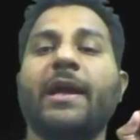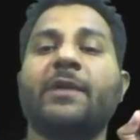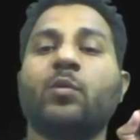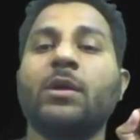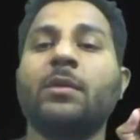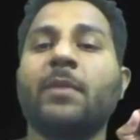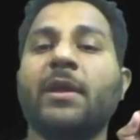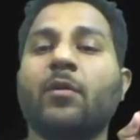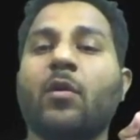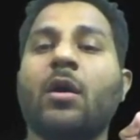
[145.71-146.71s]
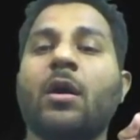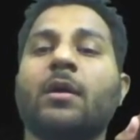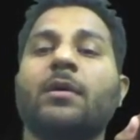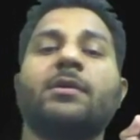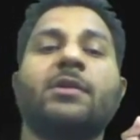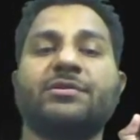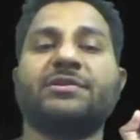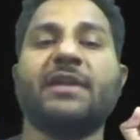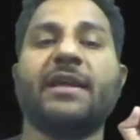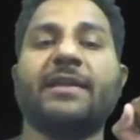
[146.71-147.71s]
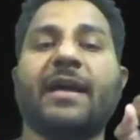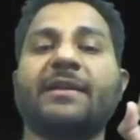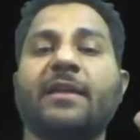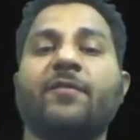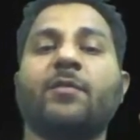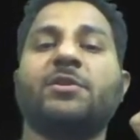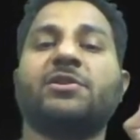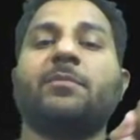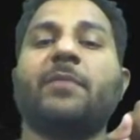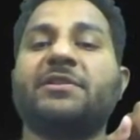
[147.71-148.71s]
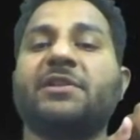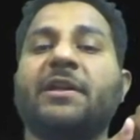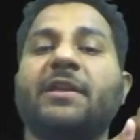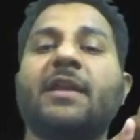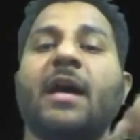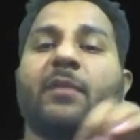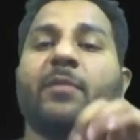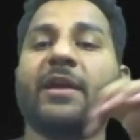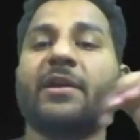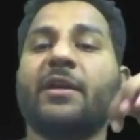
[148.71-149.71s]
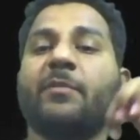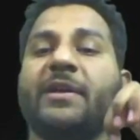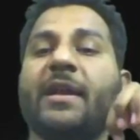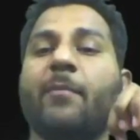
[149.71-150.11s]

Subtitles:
It wouldn't be wrong to say that the information mentioned in the RBI Grade B